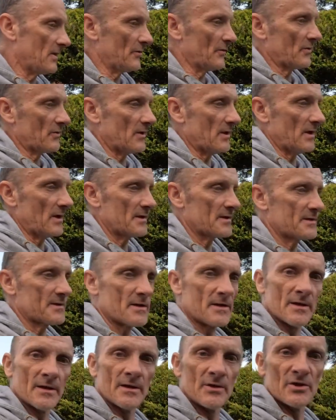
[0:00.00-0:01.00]
on the
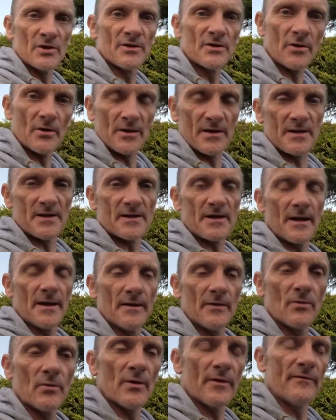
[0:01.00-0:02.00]
grass, she's not going to stand it all.